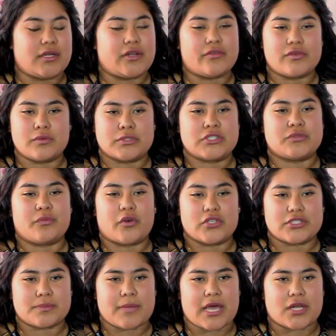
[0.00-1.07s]
Everyone's
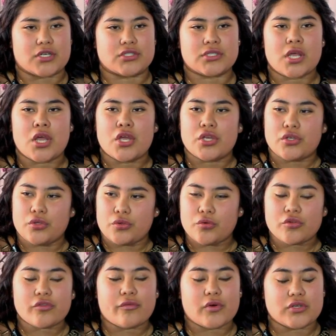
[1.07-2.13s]
voice matters.
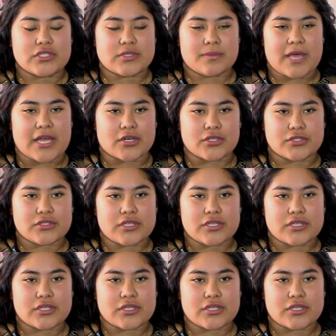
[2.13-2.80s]
Youth voice matters.